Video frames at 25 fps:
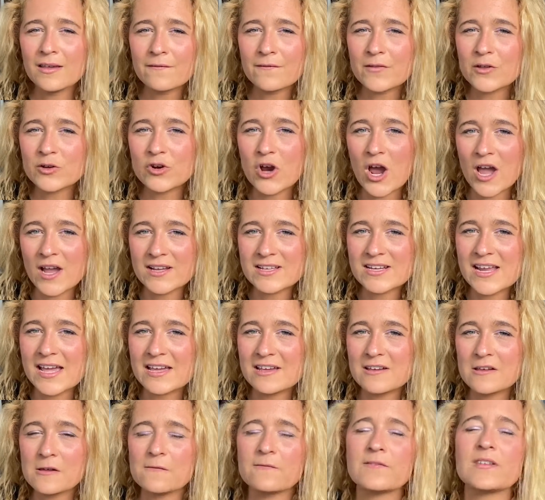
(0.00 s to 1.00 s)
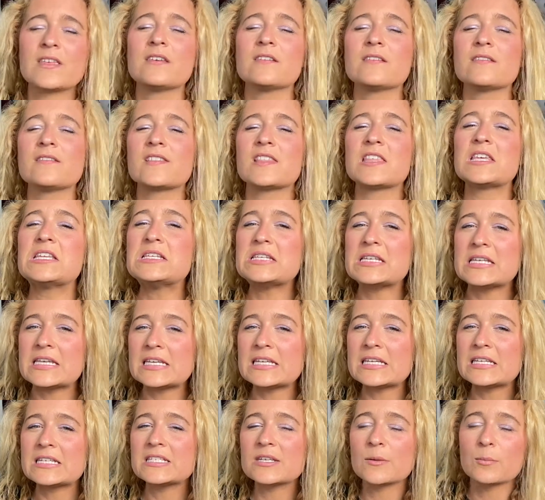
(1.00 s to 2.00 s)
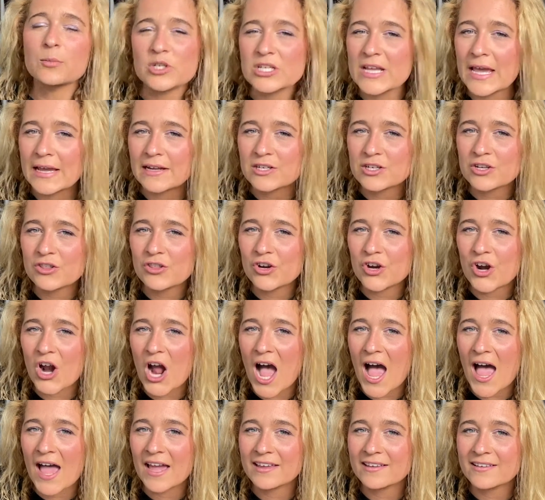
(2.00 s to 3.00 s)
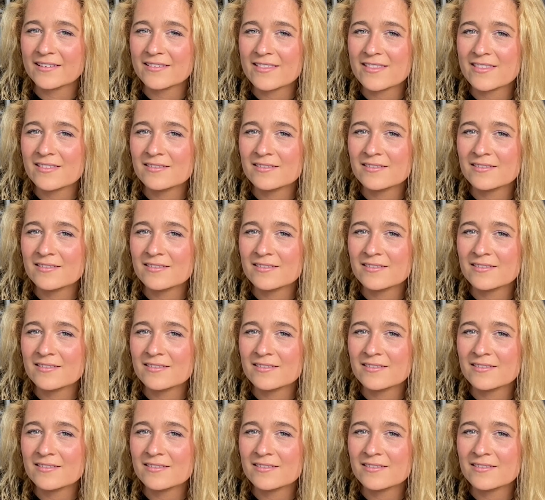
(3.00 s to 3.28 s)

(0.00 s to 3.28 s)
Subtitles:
the crocodile feels the need to protect their eyes,